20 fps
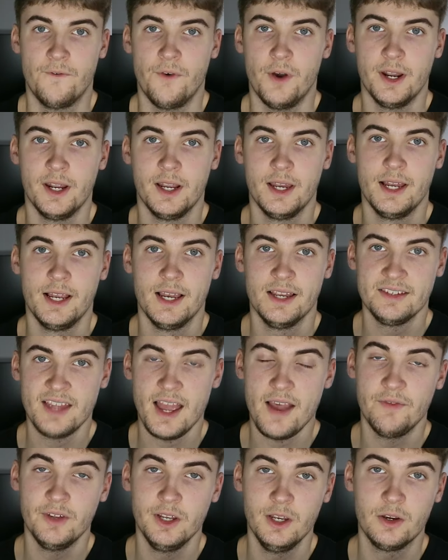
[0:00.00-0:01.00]
Finally, let's
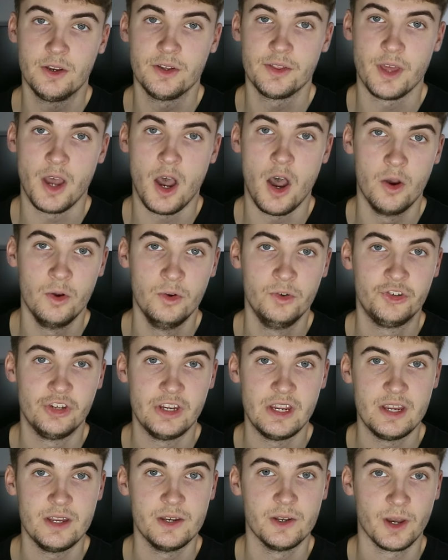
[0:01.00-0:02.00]
have a look at the
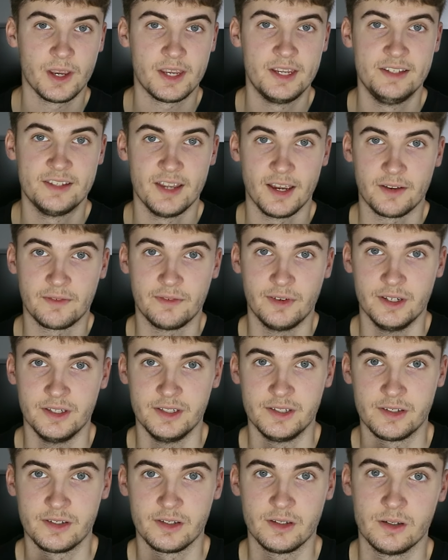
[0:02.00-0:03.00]
OG Nike Tech
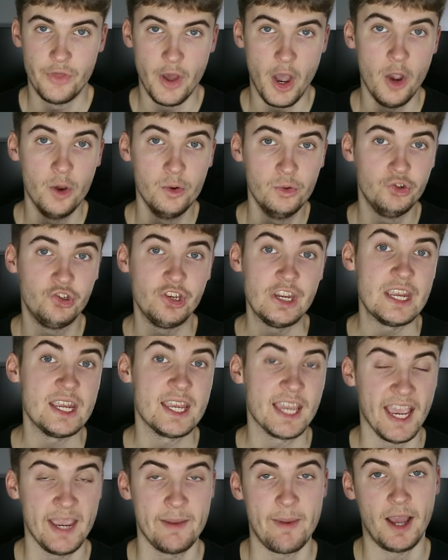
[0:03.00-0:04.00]
Fleece. The
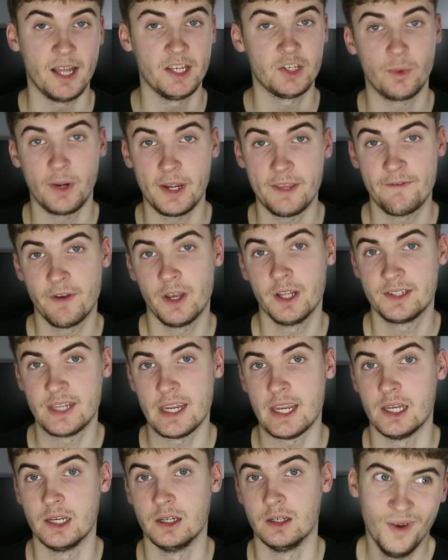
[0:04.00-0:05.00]
OG came out in
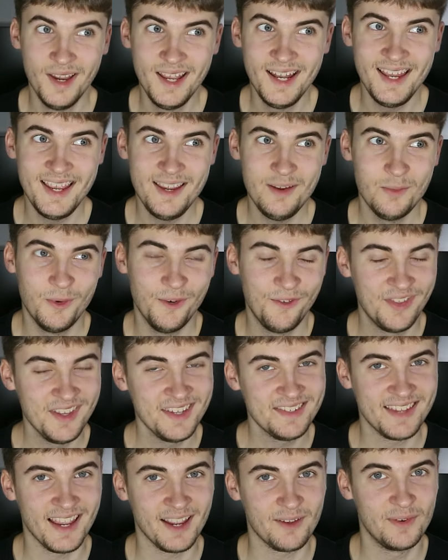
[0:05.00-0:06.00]
2013. Really? With
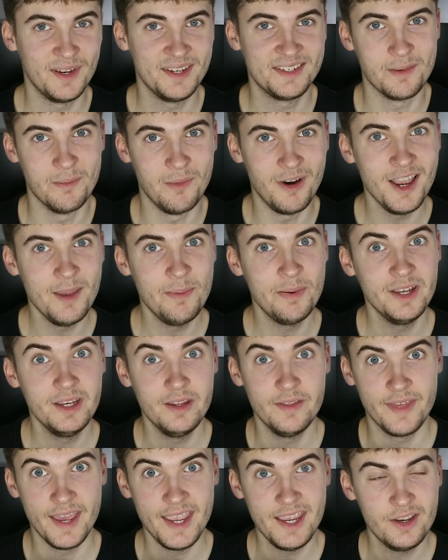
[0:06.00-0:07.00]
this Tech Fleece, in my
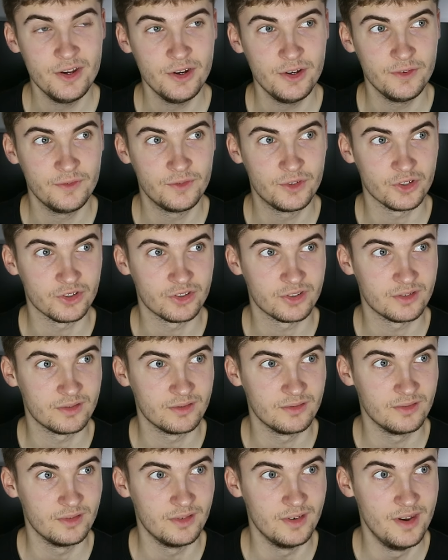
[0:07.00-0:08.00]
opinion, they could have just
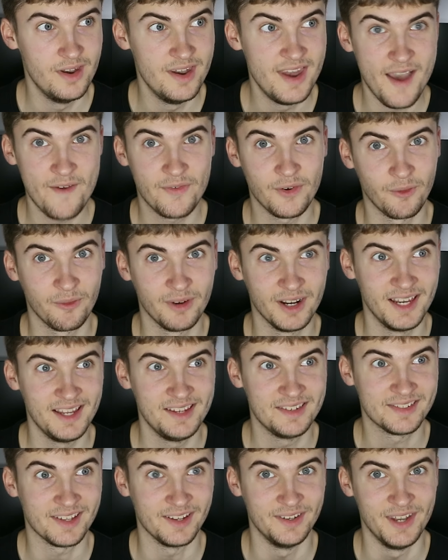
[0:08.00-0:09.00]
never
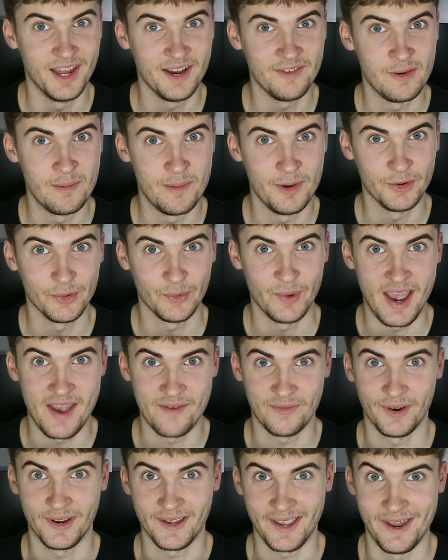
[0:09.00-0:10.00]
released another model
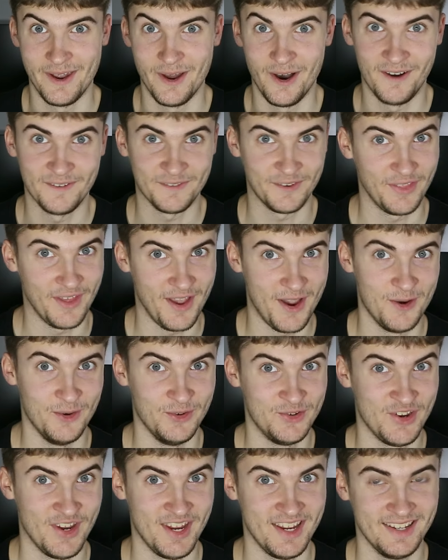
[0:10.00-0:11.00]
ever again after the
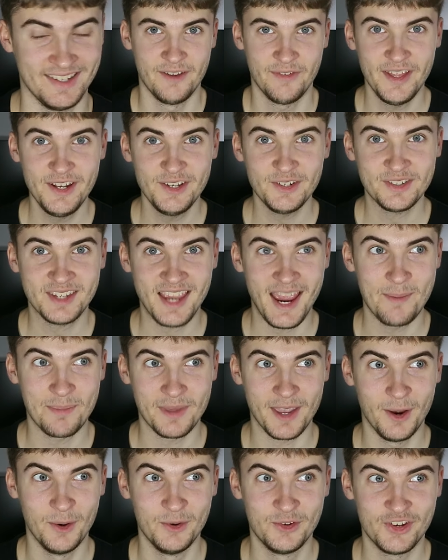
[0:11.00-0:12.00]
OG. If they just kept
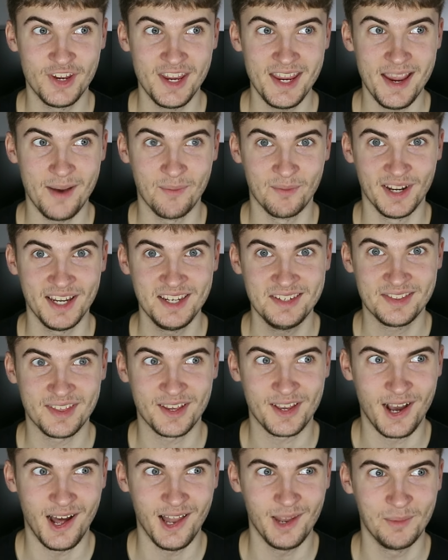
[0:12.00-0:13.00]
the OG and released the
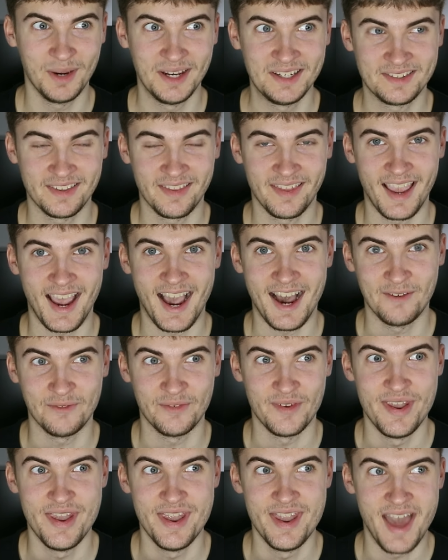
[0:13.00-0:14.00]
colorways that they
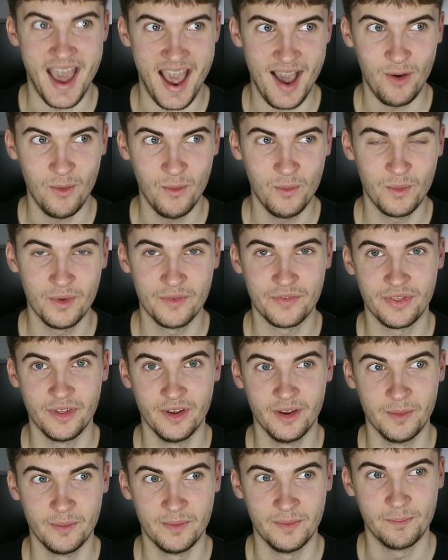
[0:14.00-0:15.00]
have now with
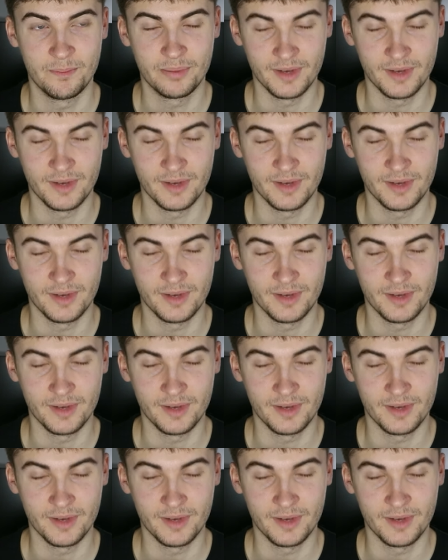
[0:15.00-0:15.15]
the